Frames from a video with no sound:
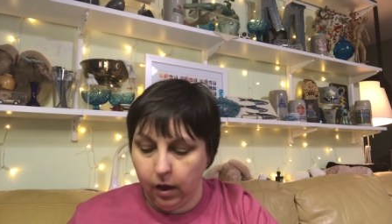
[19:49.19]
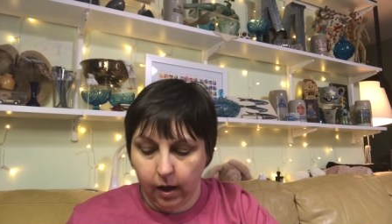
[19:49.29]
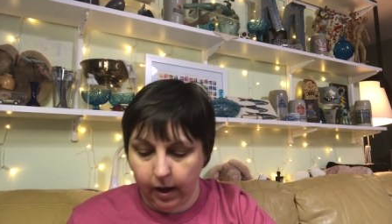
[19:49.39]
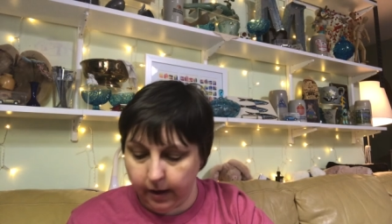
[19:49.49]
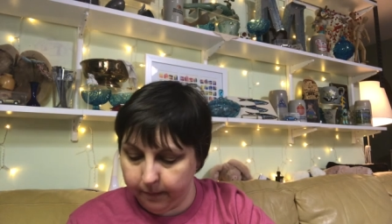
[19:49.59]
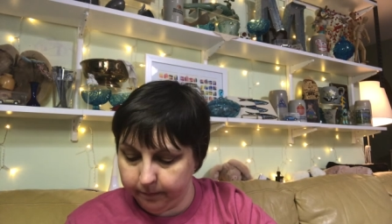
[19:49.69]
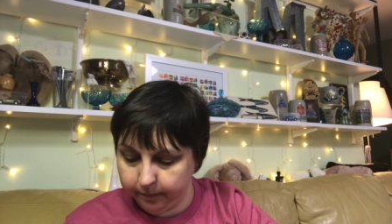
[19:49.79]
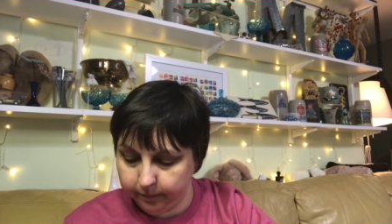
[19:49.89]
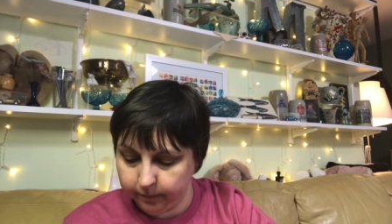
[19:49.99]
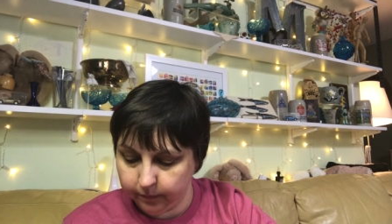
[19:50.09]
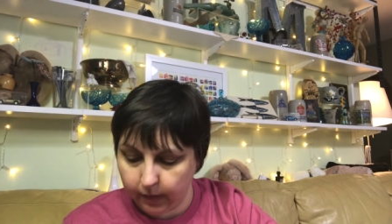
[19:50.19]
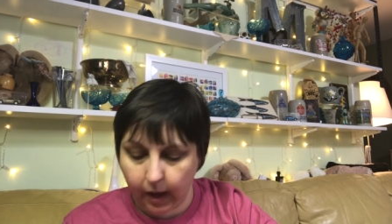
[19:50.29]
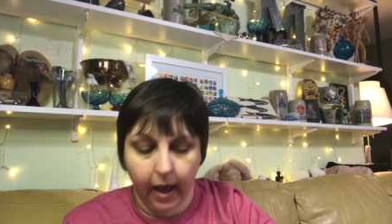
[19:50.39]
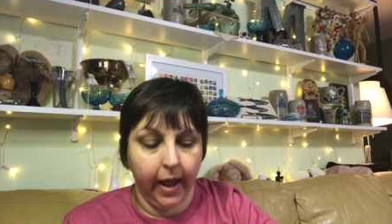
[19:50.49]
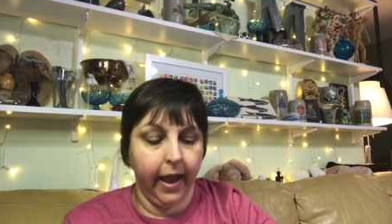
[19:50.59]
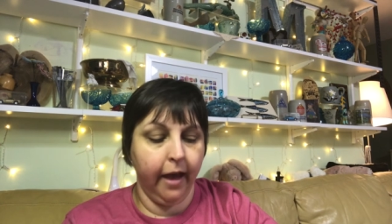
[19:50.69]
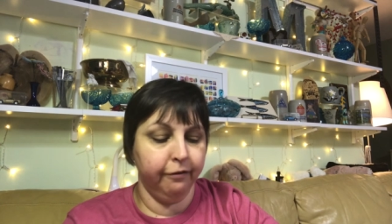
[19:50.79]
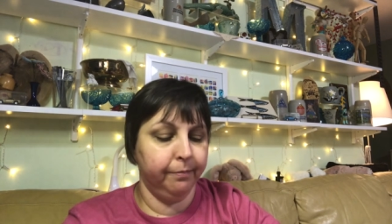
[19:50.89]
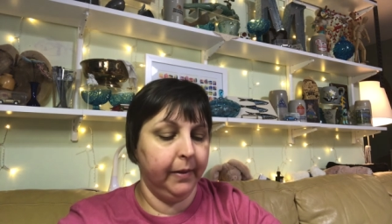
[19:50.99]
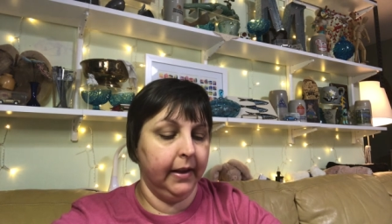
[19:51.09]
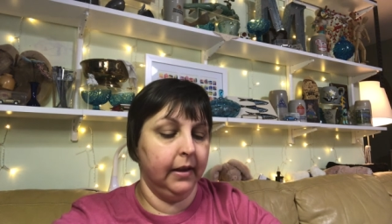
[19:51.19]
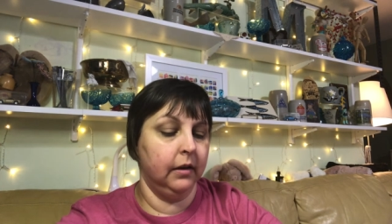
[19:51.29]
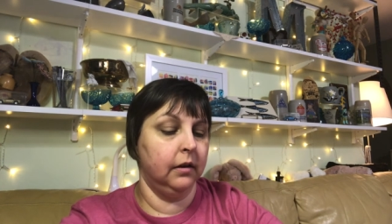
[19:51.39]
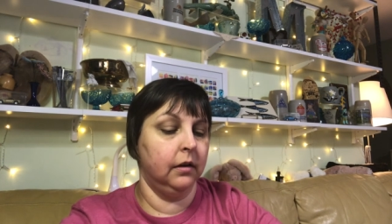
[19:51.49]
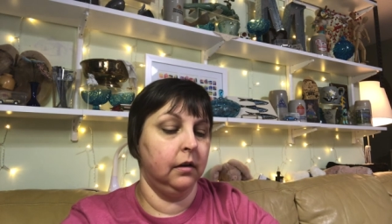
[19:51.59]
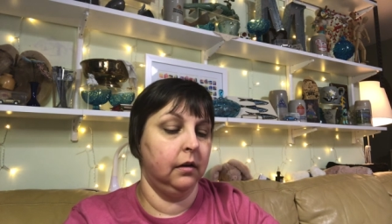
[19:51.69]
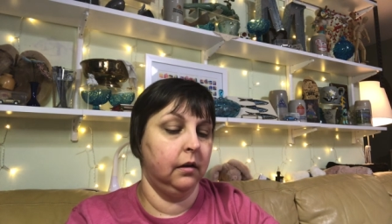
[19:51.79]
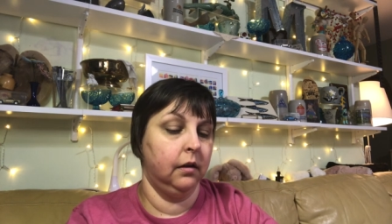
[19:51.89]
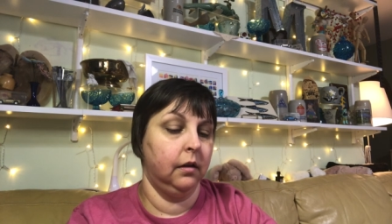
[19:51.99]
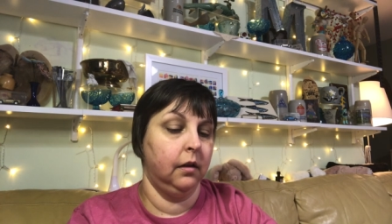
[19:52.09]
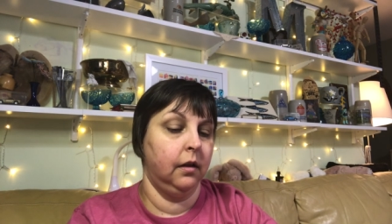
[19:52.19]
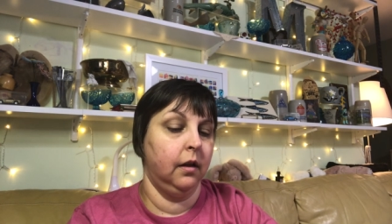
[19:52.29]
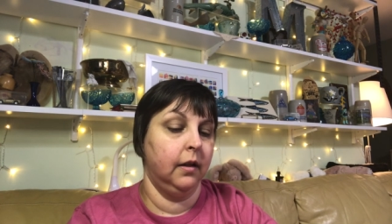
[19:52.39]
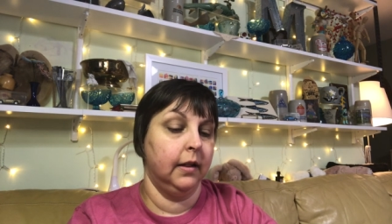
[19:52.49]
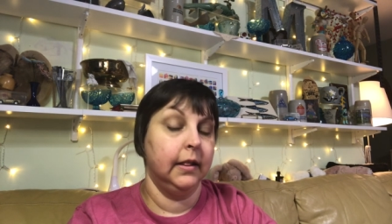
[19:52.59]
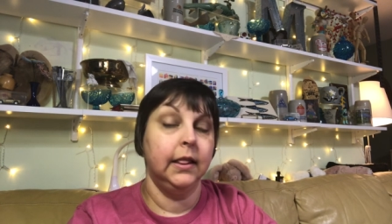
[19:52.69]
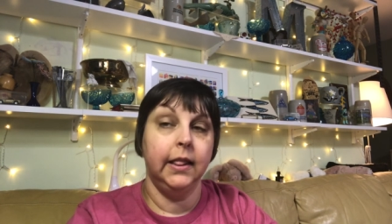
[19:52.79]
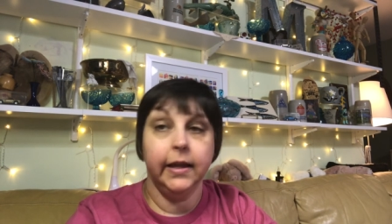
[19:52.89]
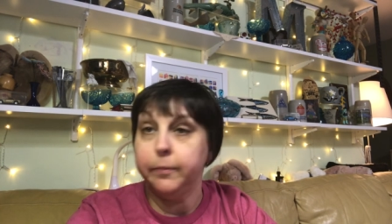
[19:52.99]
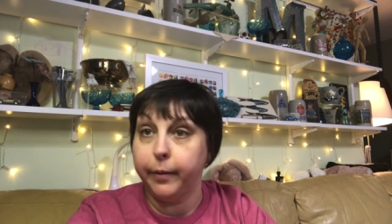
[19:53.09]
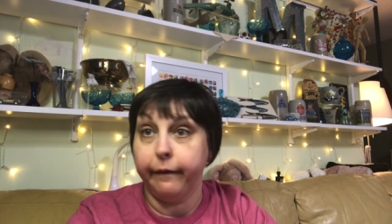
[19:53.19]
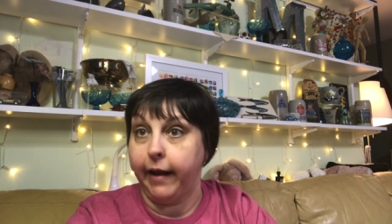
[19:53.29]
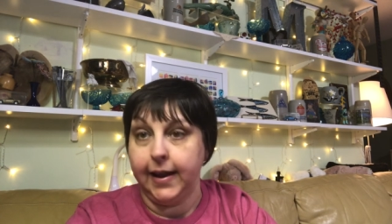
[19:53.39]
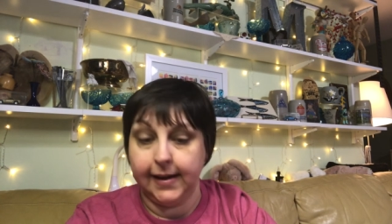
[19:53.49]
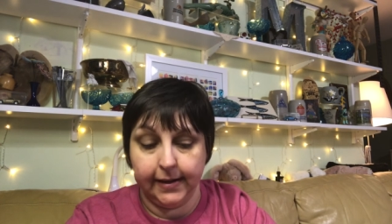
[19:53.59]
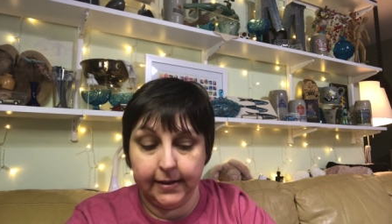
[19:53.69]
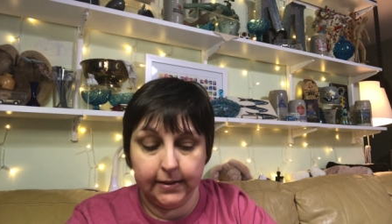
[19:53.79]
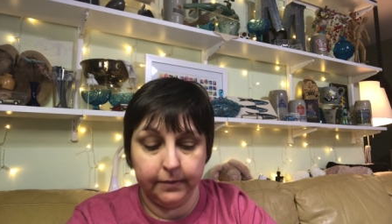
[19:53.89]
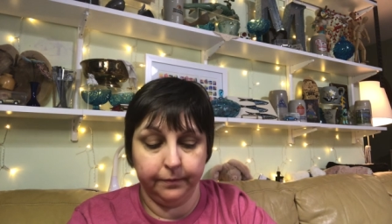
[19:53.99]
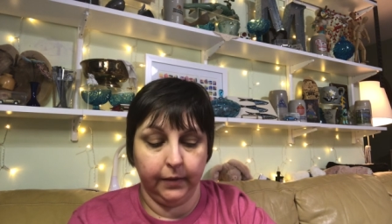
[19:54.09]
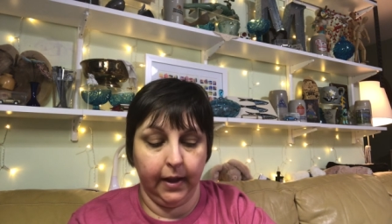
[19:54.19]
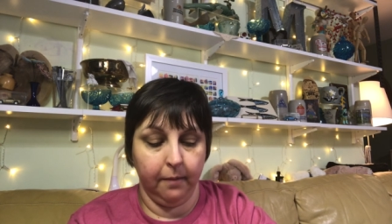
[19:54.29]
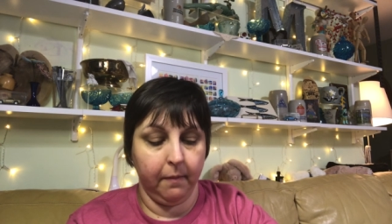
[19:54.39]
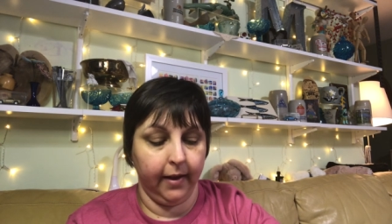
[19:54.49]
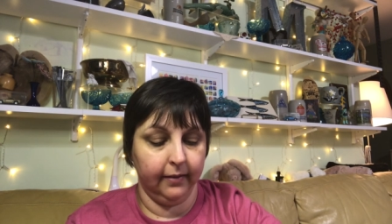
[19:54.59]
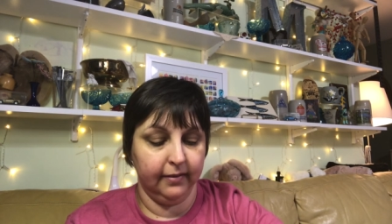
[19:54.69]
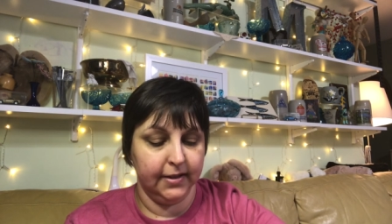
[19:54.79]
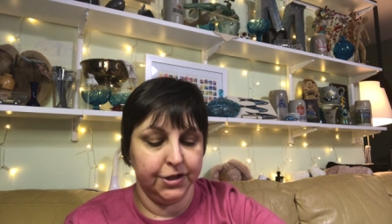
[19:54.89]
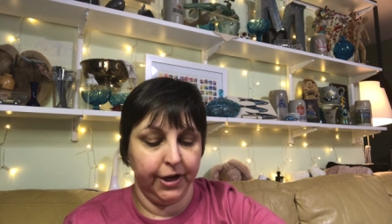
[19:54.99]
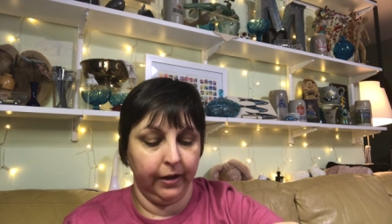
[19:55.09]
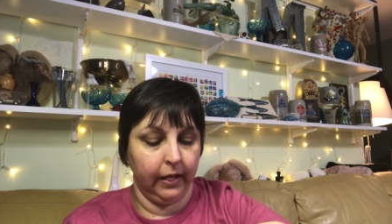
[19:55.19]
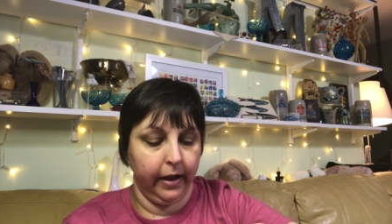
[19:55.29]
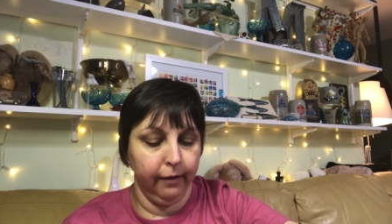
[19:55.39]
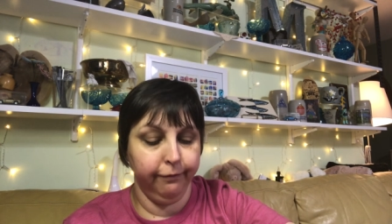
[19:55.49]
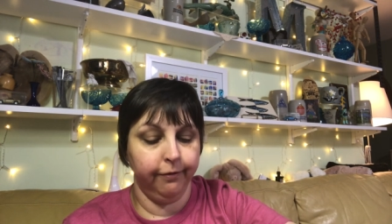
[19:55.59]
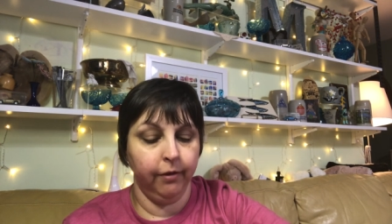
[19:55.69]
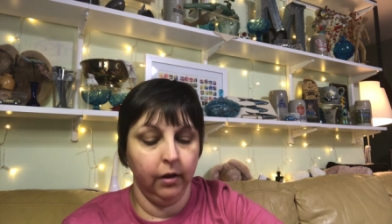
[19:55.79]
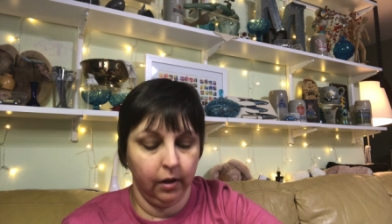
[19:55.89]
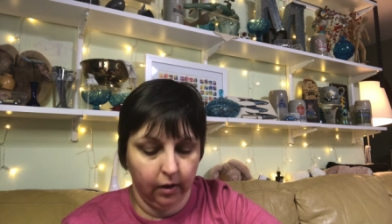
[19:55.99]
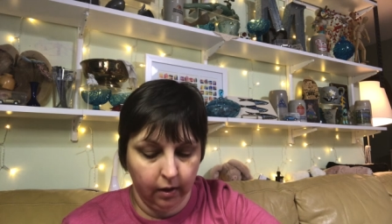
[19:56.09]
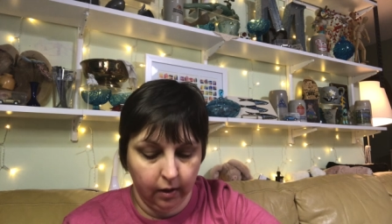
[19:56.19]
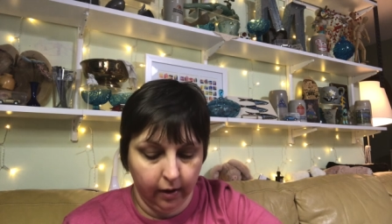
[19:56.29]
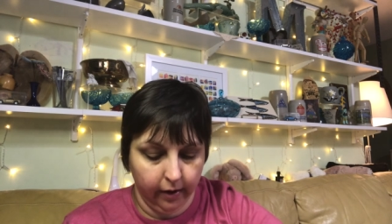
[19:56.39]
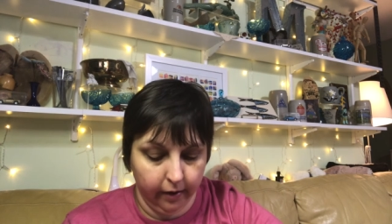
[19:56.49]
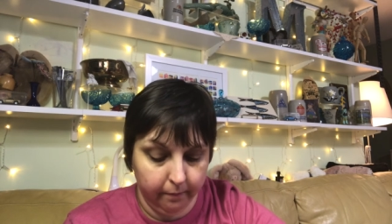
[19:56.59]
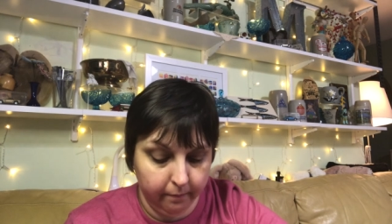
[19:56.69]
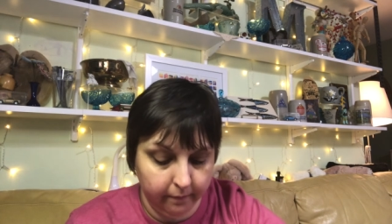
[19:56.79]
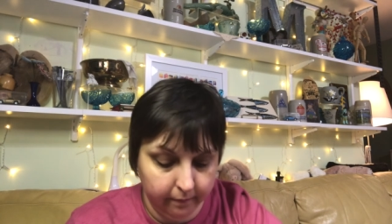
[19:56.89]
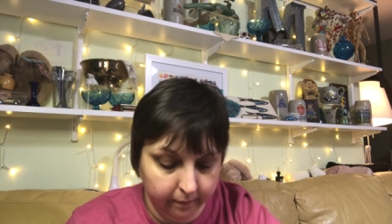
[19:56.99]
there. Um, I have been liberated in my stitching life. Um,